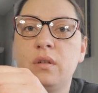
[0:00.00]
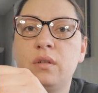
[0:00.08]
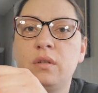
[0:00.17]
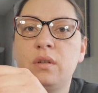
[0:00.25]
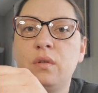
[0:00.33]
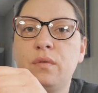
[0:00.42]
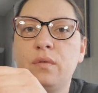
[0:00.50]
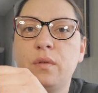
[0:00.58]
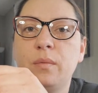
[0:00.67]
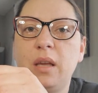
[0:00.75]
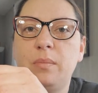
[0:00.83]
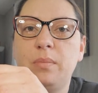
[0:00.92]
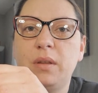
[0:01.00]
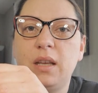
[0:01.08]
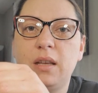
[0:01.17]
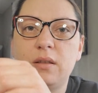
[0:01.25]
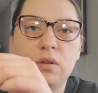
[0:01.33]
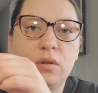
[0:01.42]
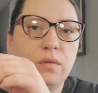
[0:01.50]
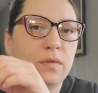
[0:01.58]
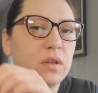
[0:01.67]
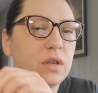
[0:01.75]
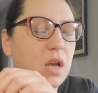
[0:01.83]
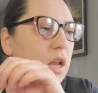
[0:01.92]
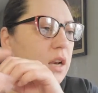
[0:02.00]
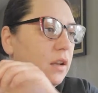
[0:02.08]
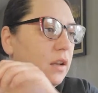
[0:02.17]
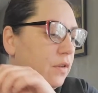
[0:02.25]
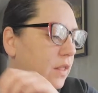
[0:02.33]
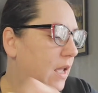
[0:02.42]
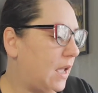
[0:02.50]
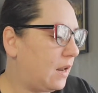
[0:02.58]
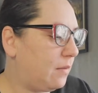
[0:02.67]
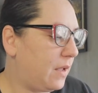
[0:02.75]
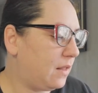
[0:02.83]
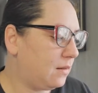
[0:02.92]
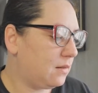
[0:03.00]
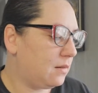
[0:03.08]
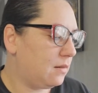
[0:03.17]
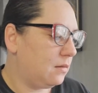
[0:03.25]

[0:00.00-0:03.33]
Two for me, please. Two for Donna for the head pins.